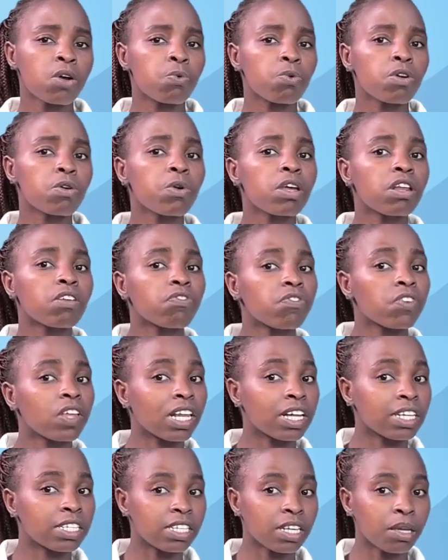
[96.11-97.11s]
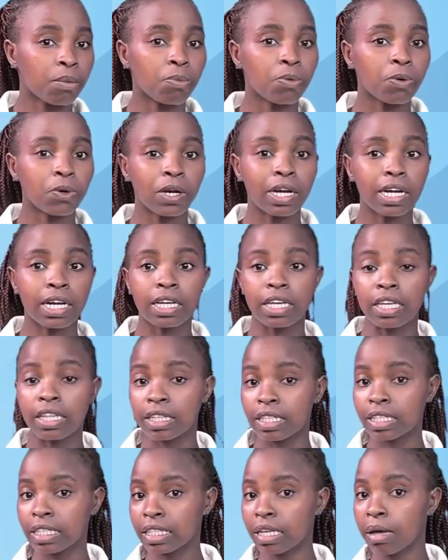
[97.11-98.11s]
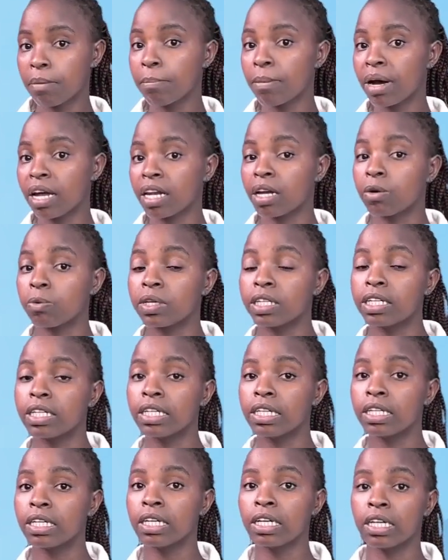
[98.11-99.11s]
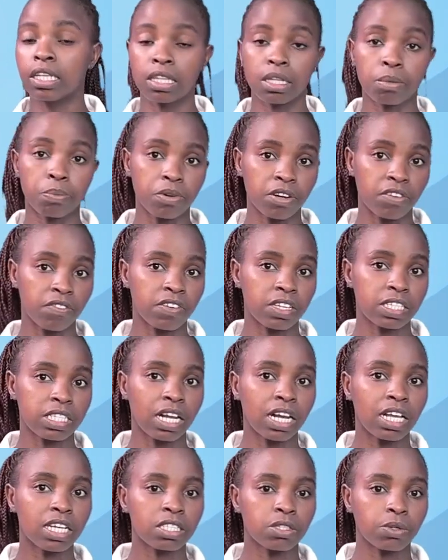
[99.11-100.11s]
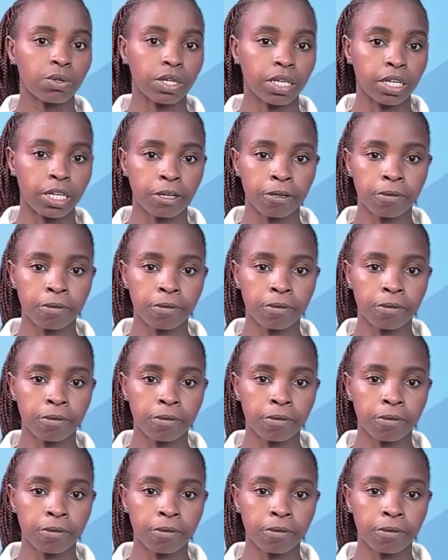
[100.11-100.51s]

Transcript: we will fill a table in the same manner we did in the previous lesson.